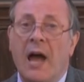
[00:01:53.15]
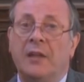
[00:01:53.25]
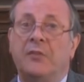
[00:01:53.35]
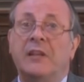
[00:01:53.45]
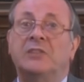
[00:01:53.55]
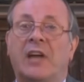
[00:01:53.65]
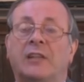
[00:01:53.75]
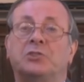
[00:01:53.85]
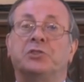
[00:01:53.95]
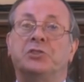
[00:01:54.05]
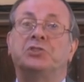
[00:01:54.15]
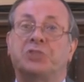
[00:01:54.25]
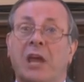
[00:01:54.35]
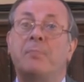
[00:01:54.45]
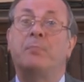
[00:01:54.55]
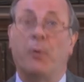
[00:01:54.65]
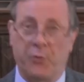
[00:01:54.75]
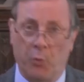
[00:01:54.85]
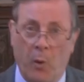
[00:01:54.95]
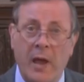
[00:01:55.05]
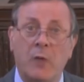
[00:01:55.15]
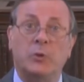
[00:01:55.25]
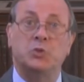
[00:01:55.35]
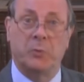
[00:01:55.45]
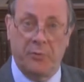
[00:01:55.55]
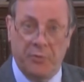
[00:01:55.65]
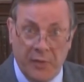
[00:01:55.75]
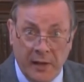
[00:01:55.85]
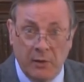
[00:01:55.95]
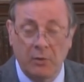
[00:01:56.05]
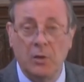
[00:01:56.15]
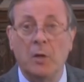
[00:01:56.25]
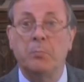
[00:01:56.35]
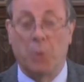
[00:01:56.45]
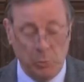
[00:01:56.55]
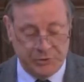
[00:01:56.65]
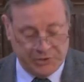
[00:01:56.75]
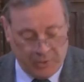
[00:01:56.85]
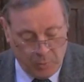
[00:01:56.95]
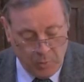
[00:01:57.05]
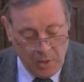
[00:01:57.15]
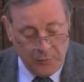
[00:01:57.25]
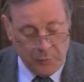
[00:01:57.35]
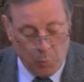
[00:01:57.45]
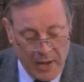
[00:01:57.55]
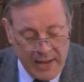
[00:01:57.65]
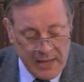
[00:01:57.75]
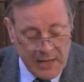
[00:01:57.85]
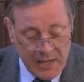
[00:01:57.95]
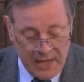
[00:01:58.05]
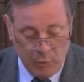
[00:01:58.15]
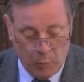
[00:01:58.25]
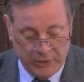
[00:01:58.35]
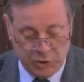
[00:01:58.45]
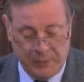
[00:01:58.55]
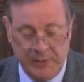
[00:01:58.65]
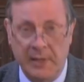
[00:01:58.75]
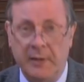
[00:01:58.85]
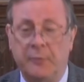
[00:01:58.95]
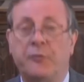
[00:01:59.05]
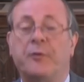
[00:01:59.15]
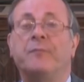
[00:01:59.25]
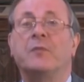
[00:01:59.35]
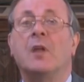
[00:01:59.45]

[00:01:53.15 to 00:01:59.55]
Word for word: and these actually shape both the way in which we think but also the way in which we live.